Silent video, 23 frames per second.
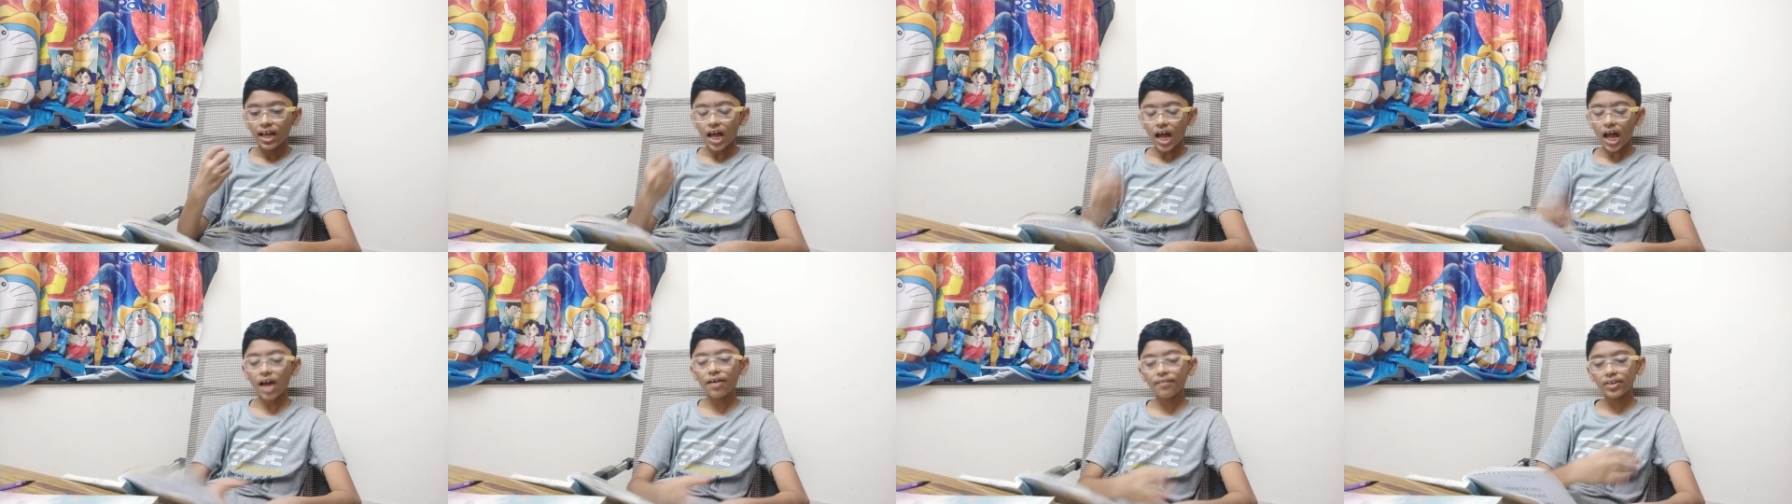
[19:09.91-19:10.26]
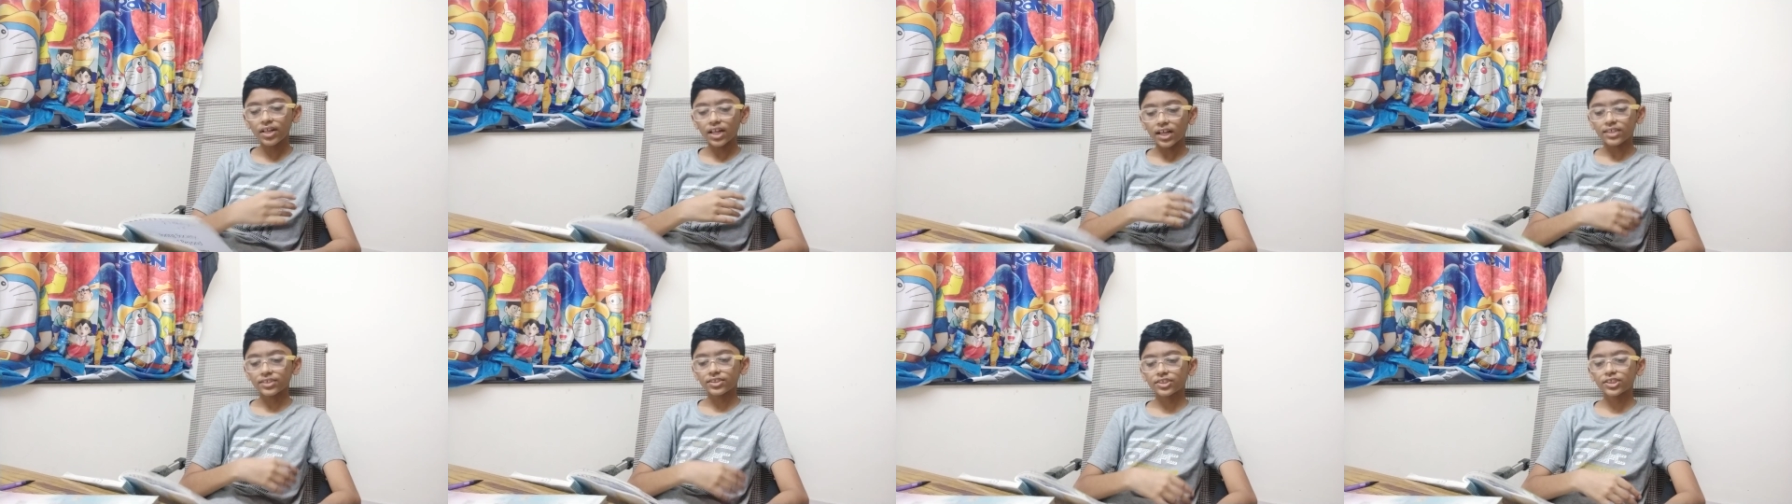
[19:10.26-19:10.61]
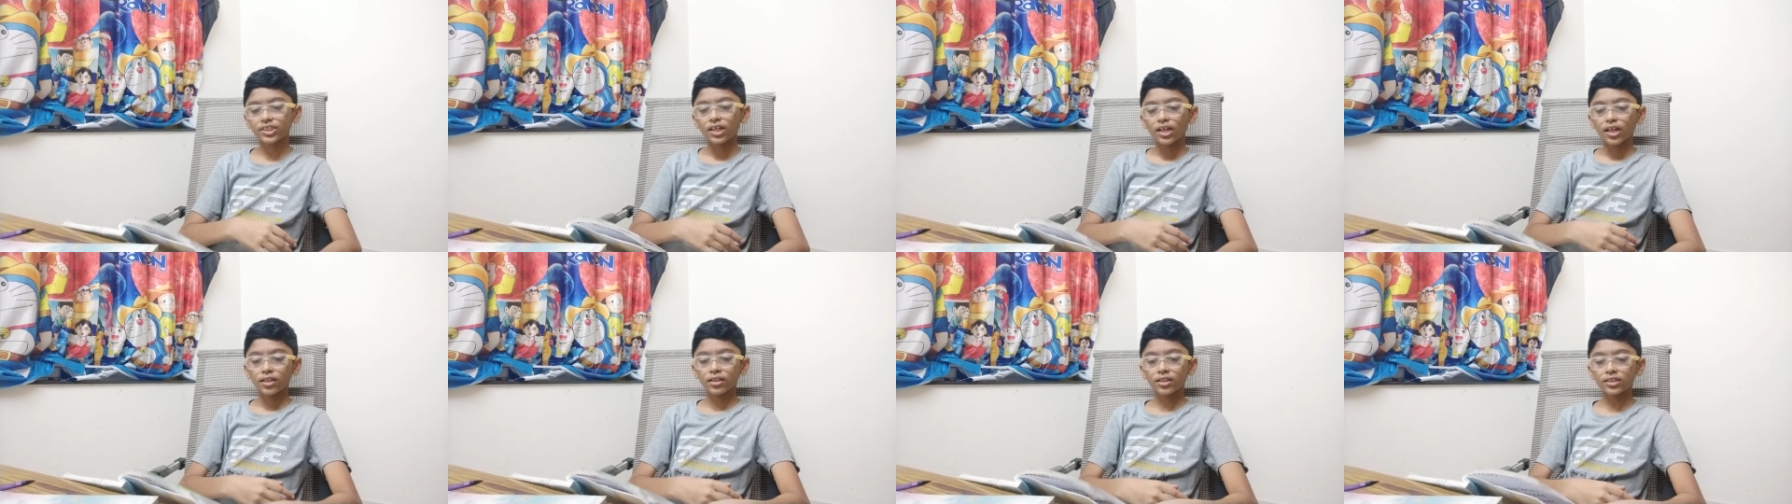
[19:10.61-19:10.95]
Avalanche,
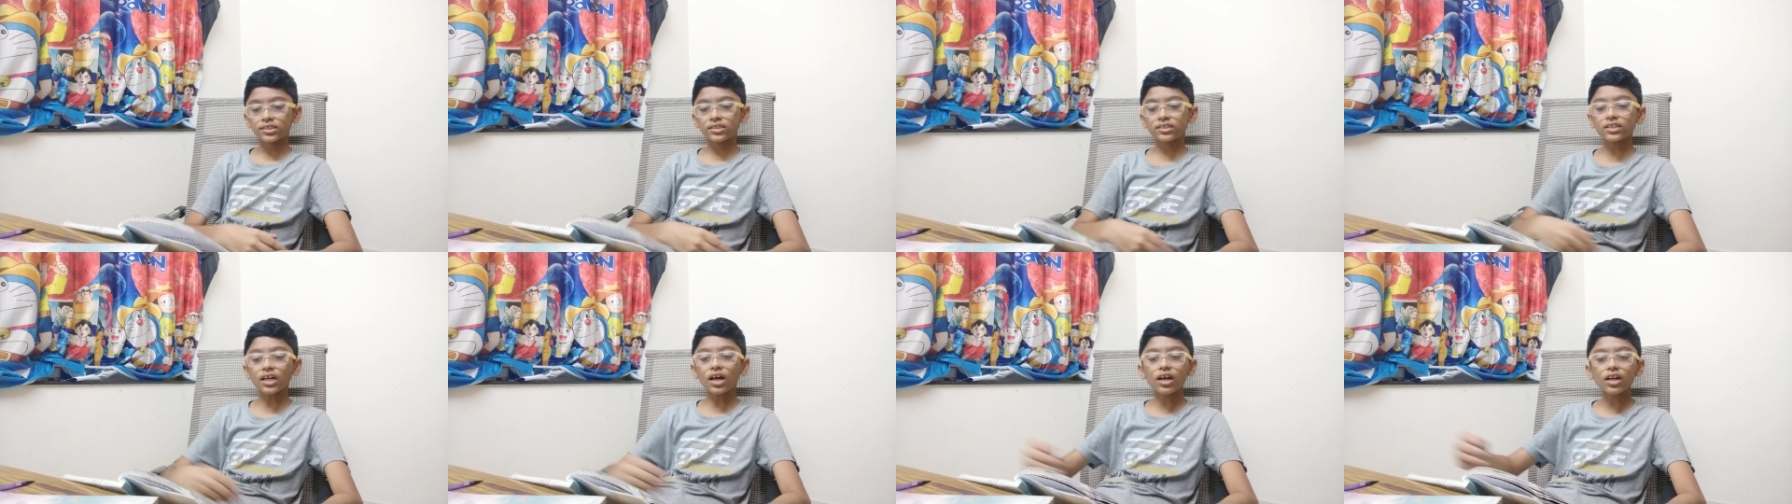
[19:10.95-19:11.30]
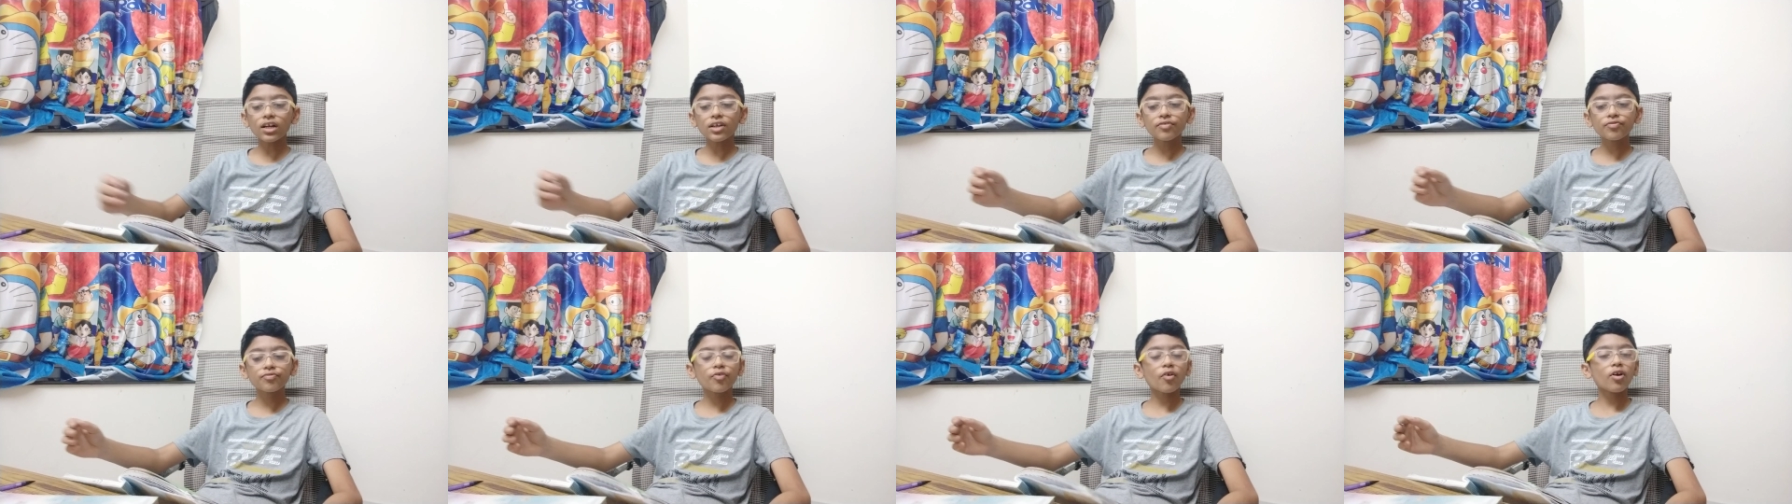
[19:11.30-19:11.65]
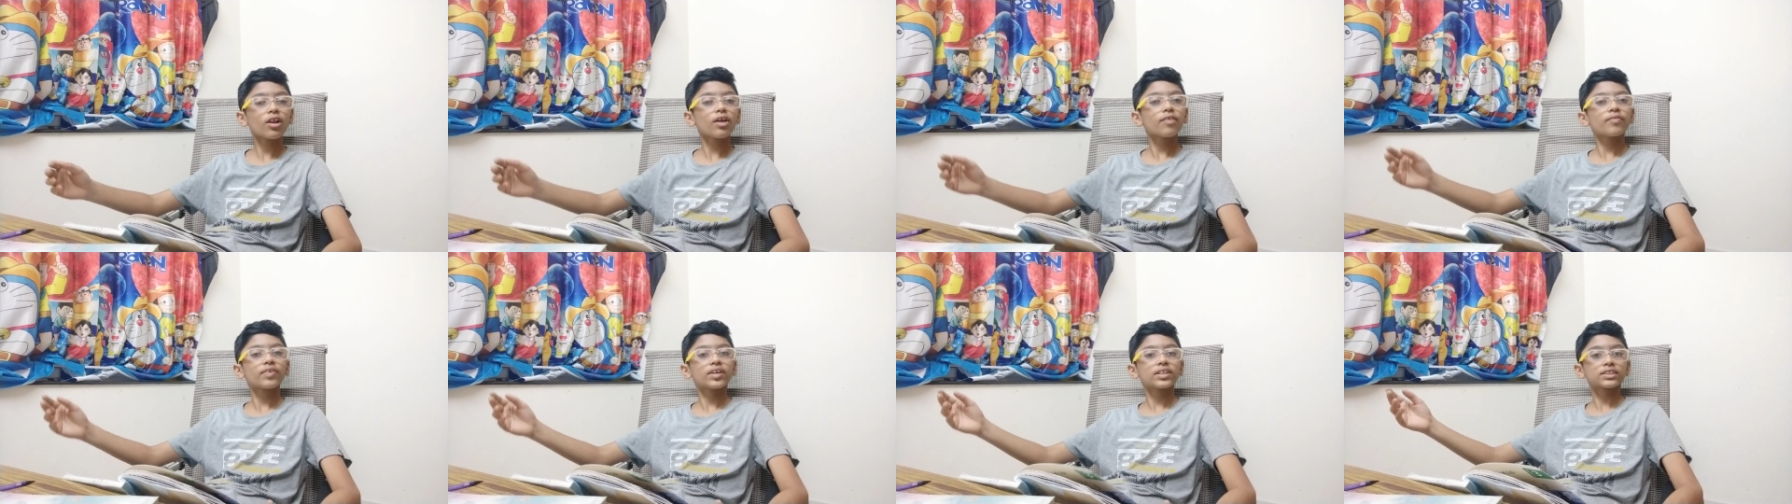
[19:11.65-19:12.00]
the sudden fall
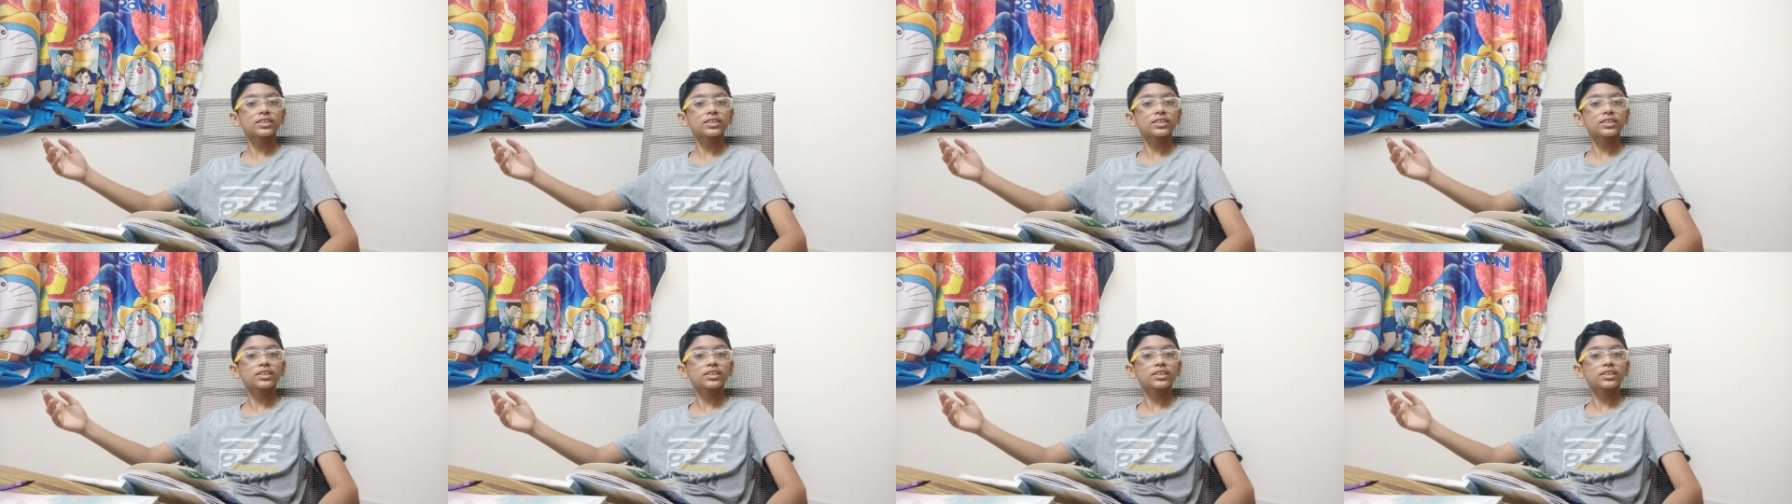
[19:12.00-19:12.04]
of a